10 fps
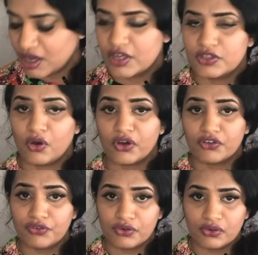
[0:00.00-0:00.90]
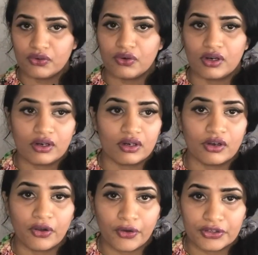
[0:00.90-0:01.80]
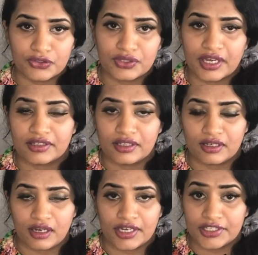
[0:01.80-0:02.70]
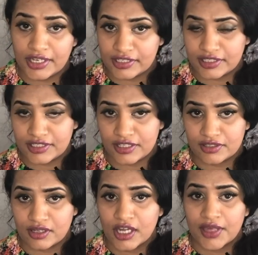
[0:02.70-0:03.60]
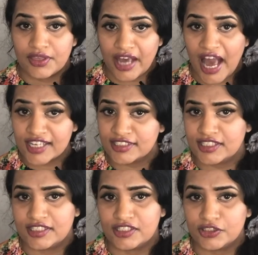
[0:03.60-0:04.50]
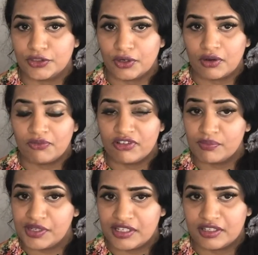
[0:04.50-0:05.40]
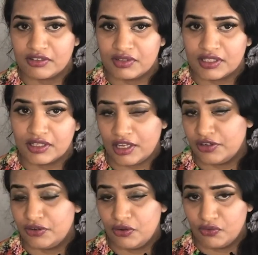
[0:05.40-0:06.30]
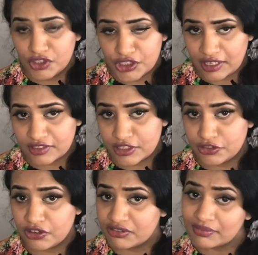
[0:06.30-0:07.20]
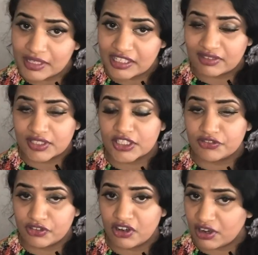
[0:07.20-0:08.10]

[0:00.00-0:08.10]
So if you going to take the IELTS, the accent you're familiar with, I don't know which accent you're familiar with. If you're